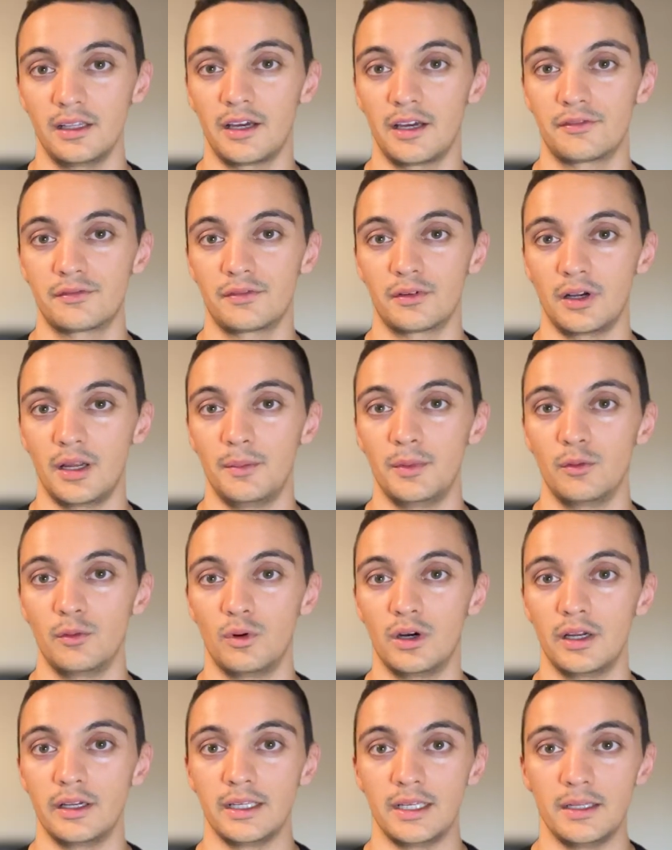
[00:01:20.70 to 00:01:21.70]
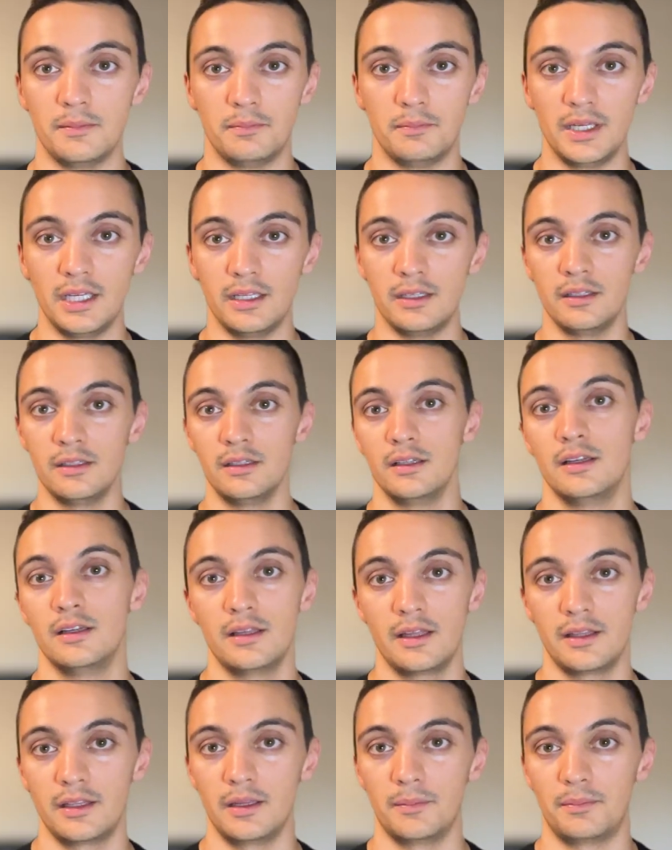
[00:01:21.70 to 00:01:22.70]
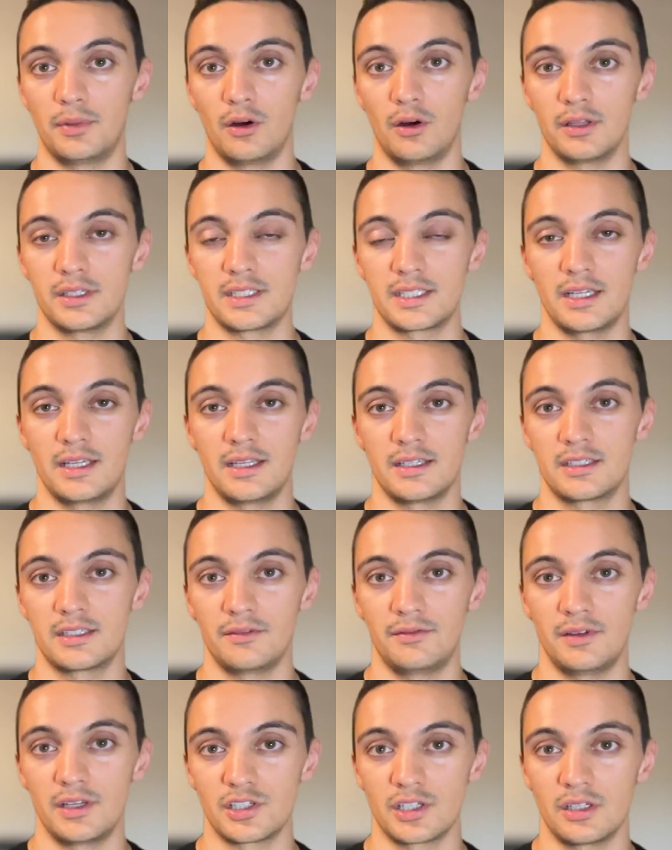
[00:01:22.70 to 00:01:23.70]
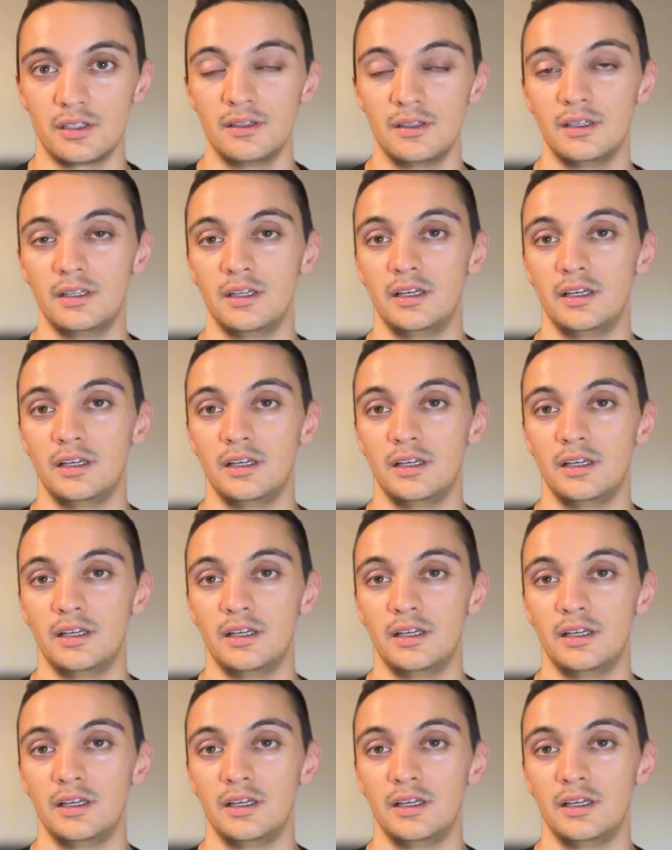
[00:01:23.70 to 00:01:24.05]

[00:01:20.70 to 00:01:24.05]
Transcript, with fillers: left for him in one. He'd beaten the opponents in his division.